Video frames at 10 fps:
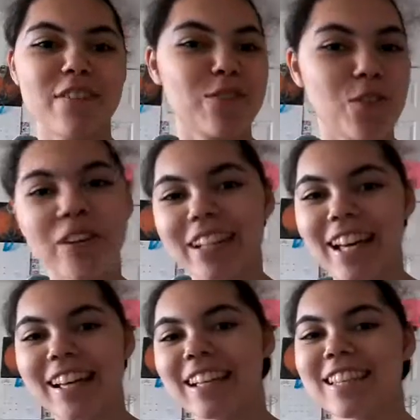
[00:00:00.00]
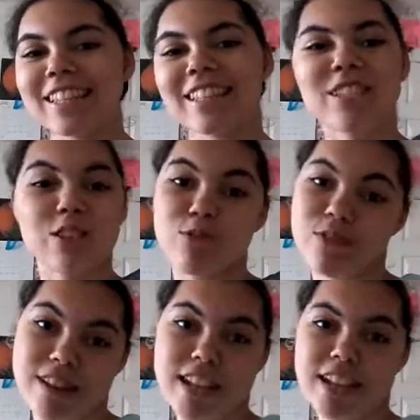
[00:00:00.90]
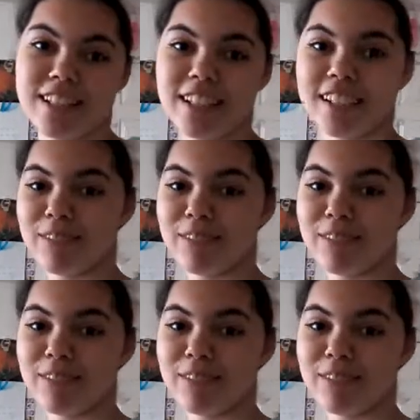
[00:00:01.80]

4 days to read,